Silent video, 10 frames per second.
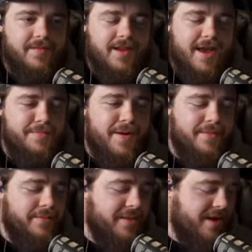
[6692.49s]
I
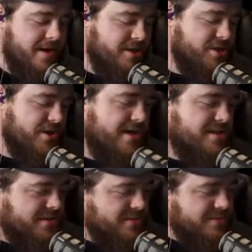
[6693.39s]
probably need to try
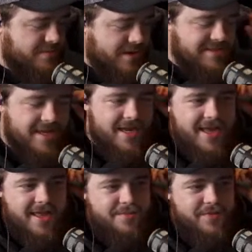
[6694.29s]
some because I
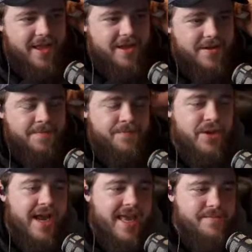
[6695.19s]
keep
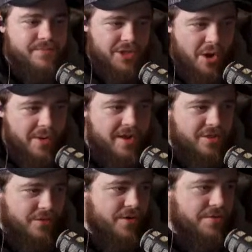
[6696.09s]
blowing
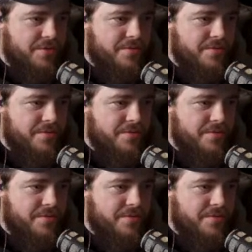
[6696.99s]
through